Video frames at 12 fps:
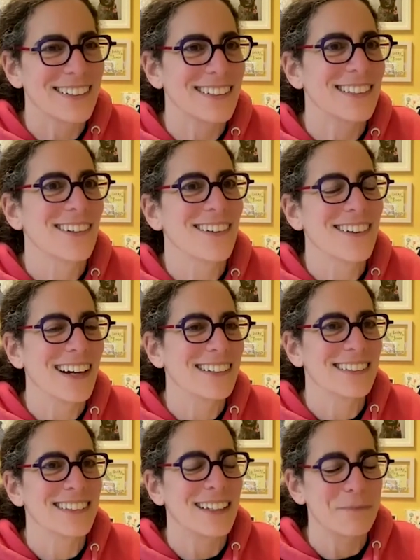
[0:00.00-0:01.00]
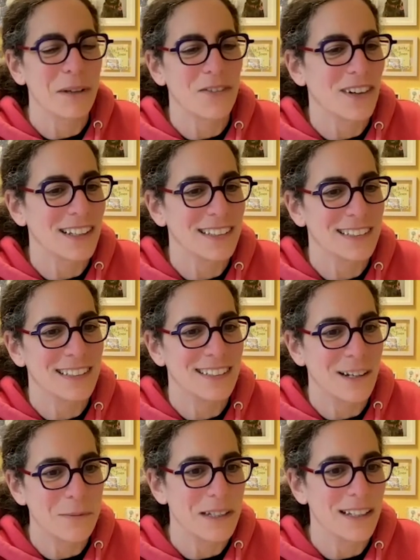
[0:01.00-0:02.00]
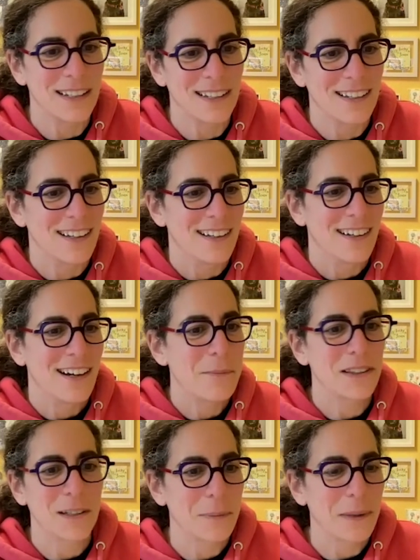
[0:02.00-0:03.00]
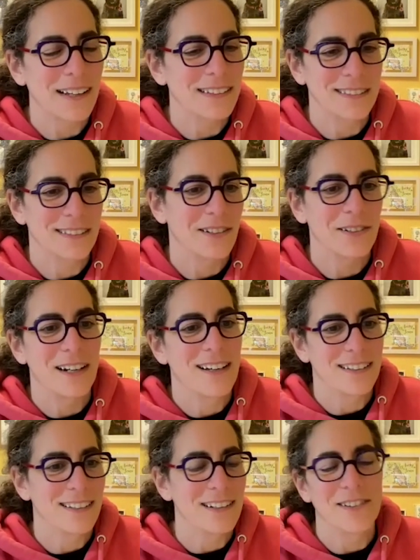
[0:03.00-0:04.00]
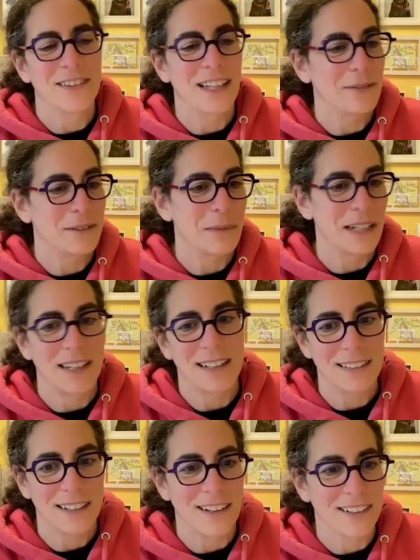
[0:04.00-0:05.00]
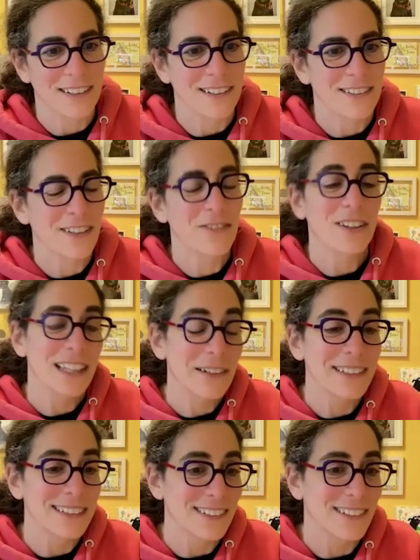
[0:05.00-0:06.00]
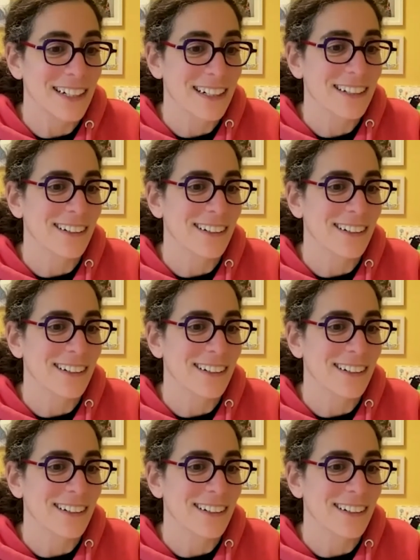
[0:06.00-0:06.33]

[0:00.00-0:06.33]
So I just asked my friends to tell me about their pets. So that was my cast of characters. So I thought that was a good trick.